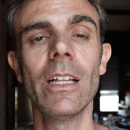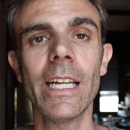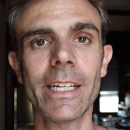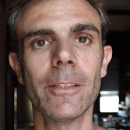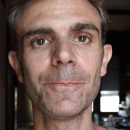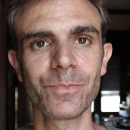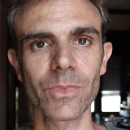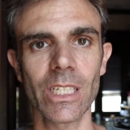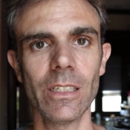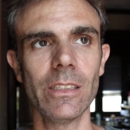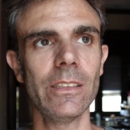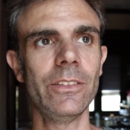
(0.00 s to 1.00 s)
Like,
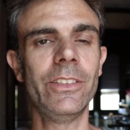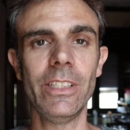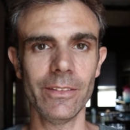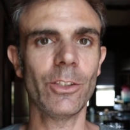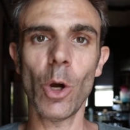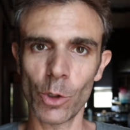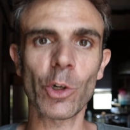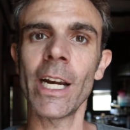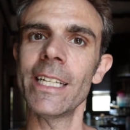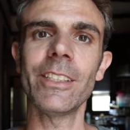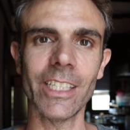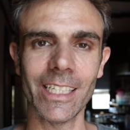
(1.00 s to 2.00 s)
go
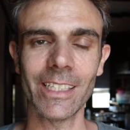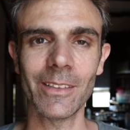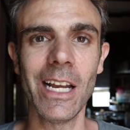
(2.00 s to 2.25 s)
crazy.